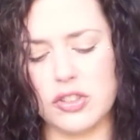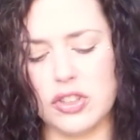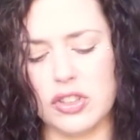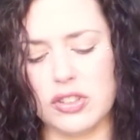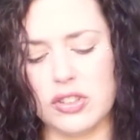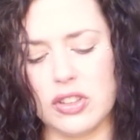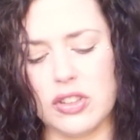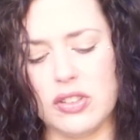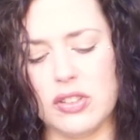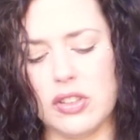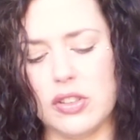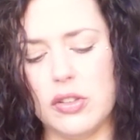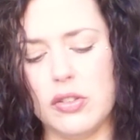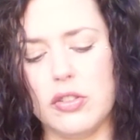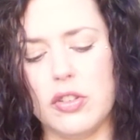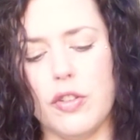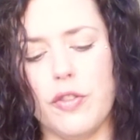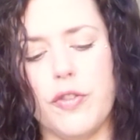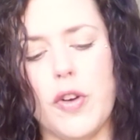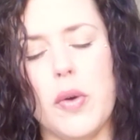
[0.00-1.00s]
just continue
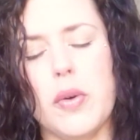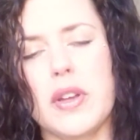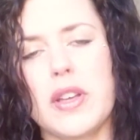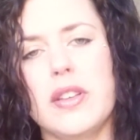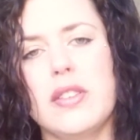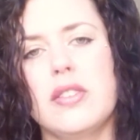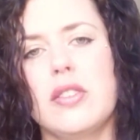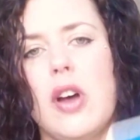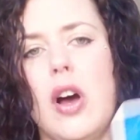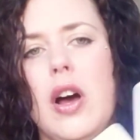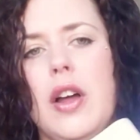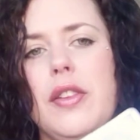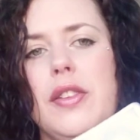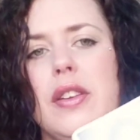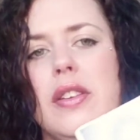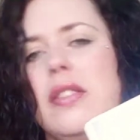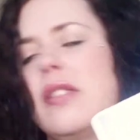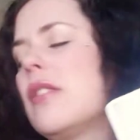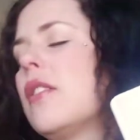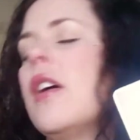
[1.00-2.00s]
to focus on
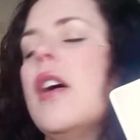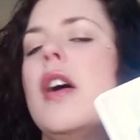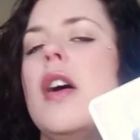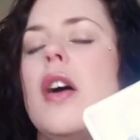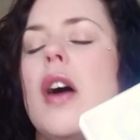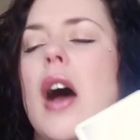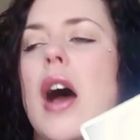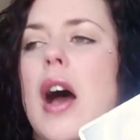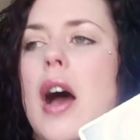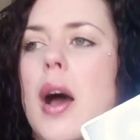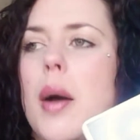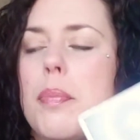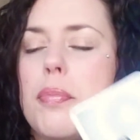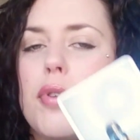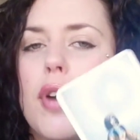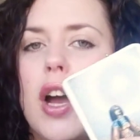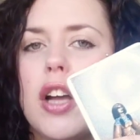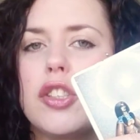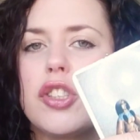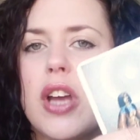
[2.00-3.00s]
this
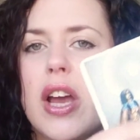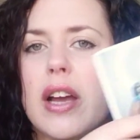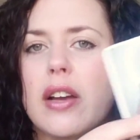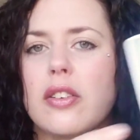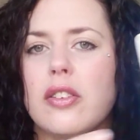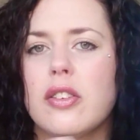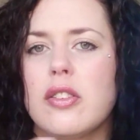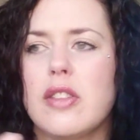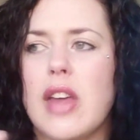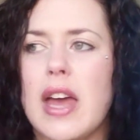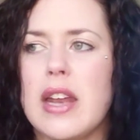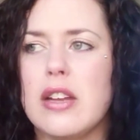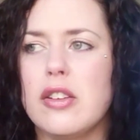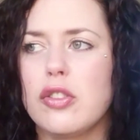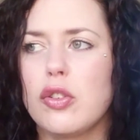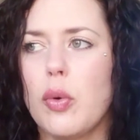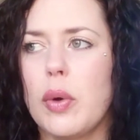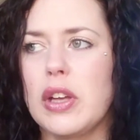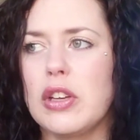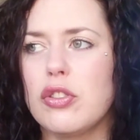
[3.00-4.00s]
project that is
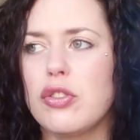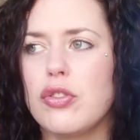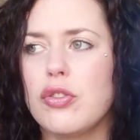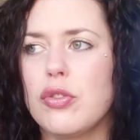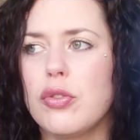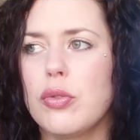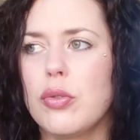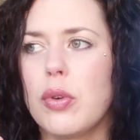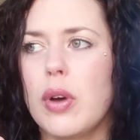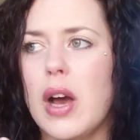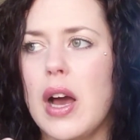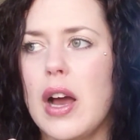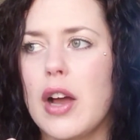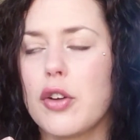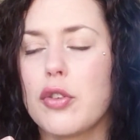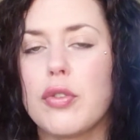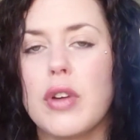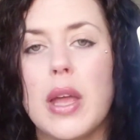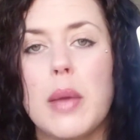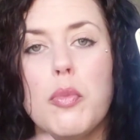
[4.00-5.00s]
going to
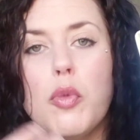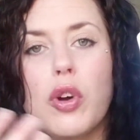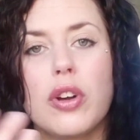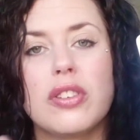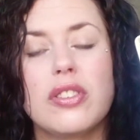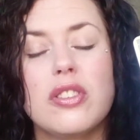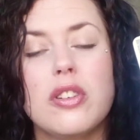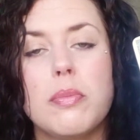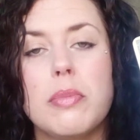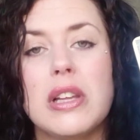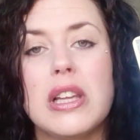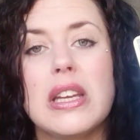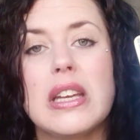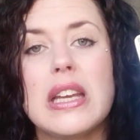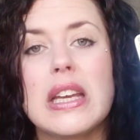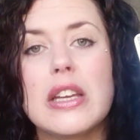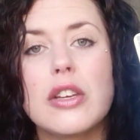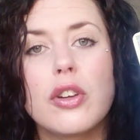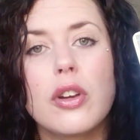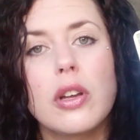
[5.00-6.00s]
create more
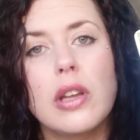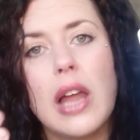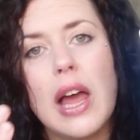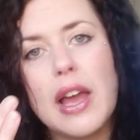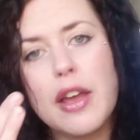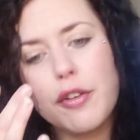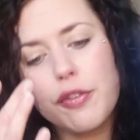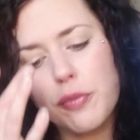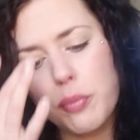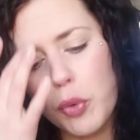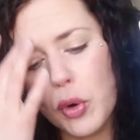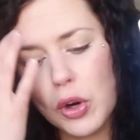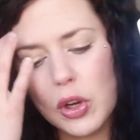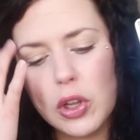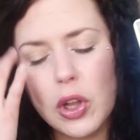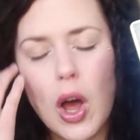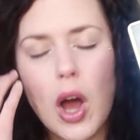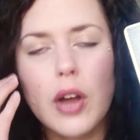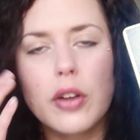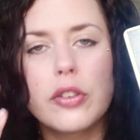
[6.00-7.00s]
stability in your life, more
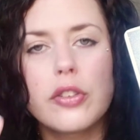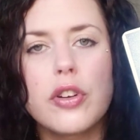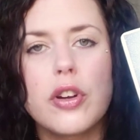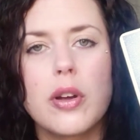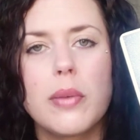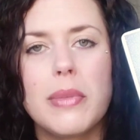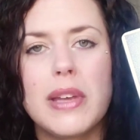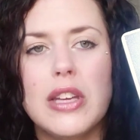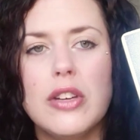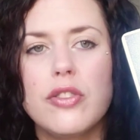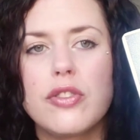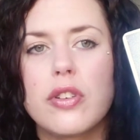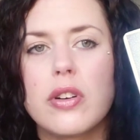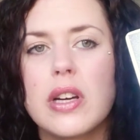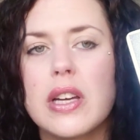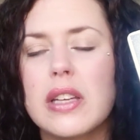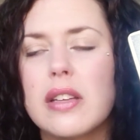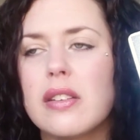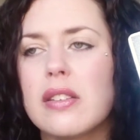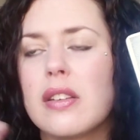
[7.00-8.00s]
long-term
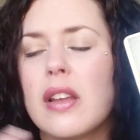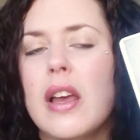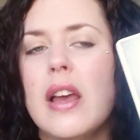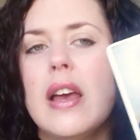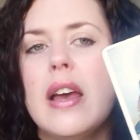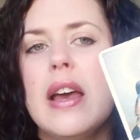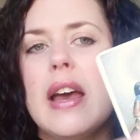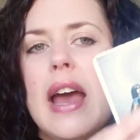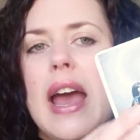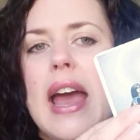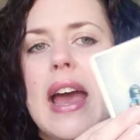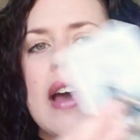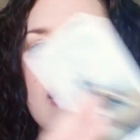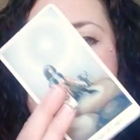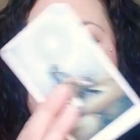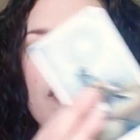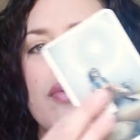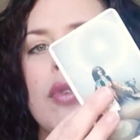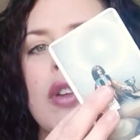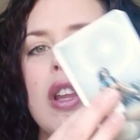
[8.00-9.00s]
endurance, and
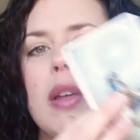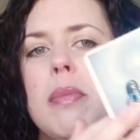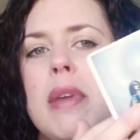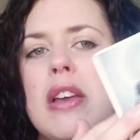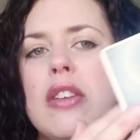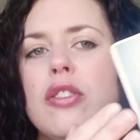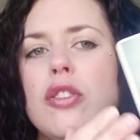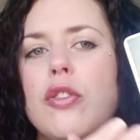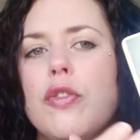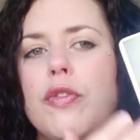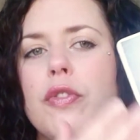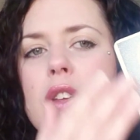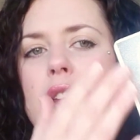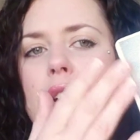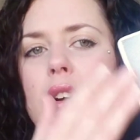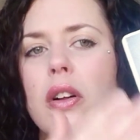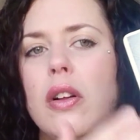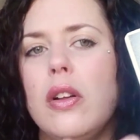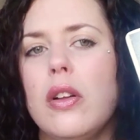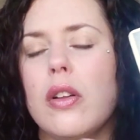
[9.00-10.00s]
it really makes you
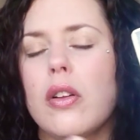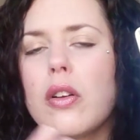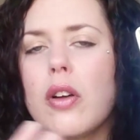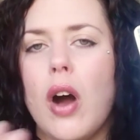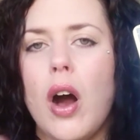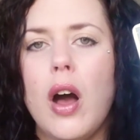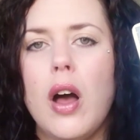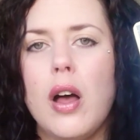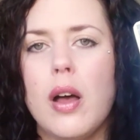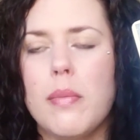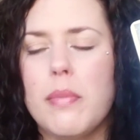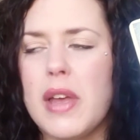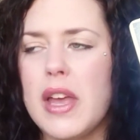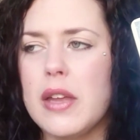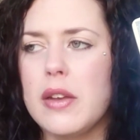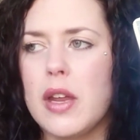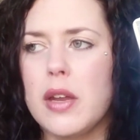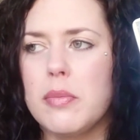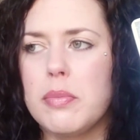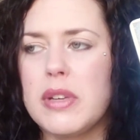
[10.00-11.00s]
feel calm
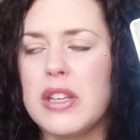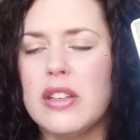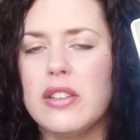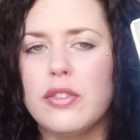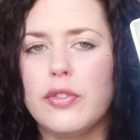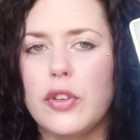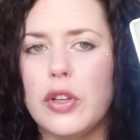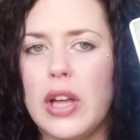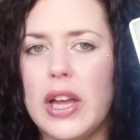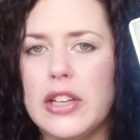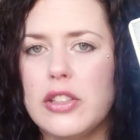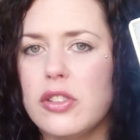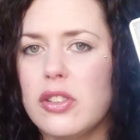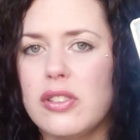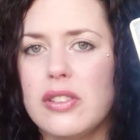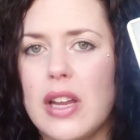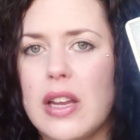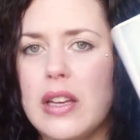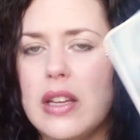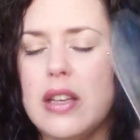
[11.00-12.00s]
and peaceful and
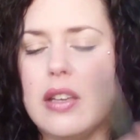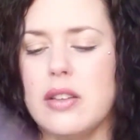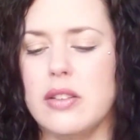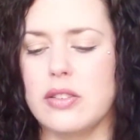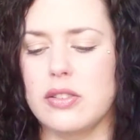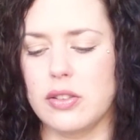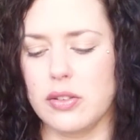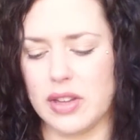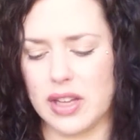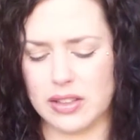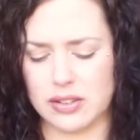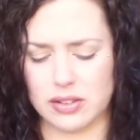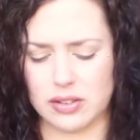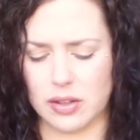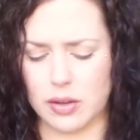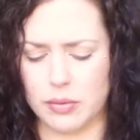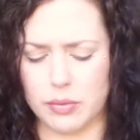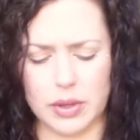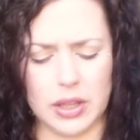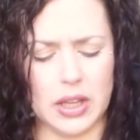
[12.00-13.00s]
just at ease. So that's
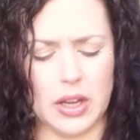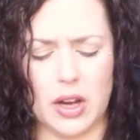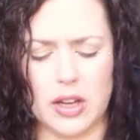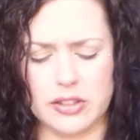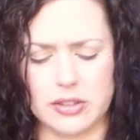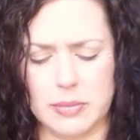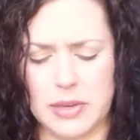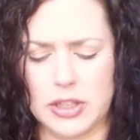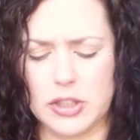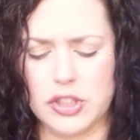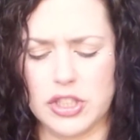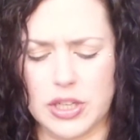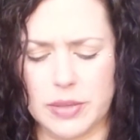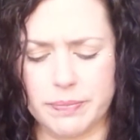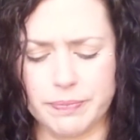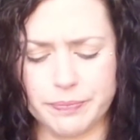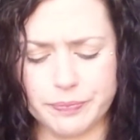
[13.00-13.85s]
a really awesome energy.